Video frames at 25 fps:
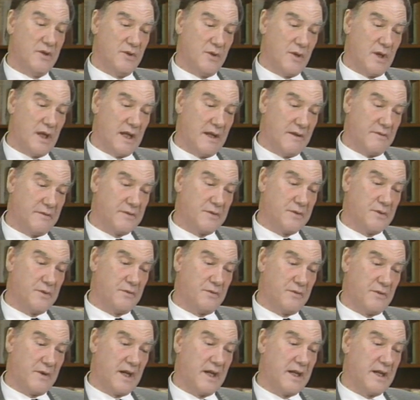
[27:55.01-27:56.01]
you have
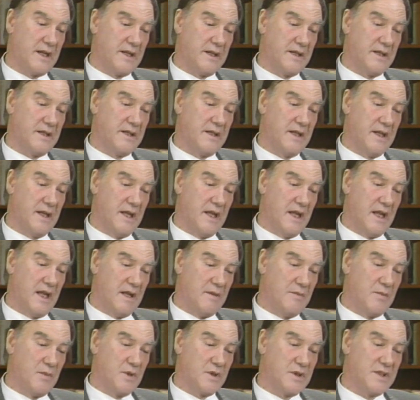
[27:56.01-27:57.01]
to find
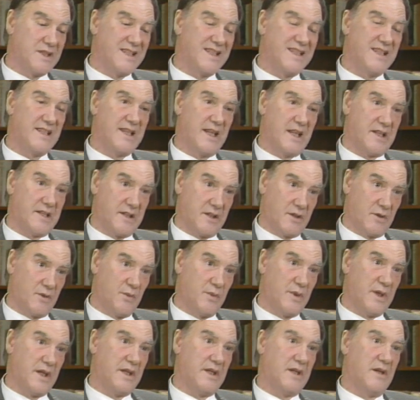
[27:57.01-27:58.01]
a more
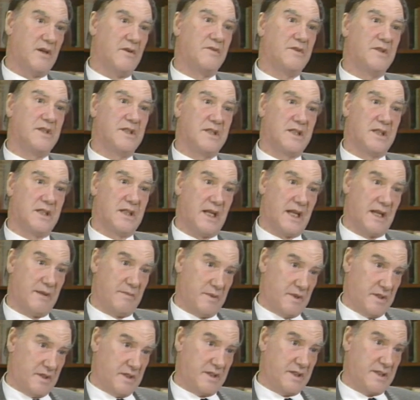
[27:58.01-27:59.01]
synthetic way of
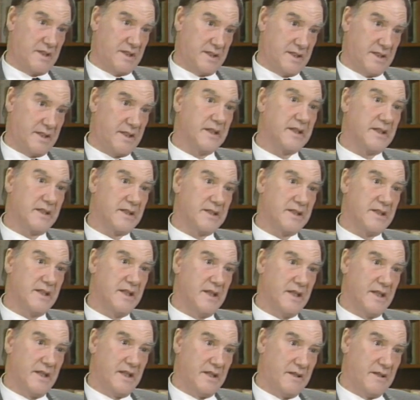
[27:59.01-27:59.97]
describing these things.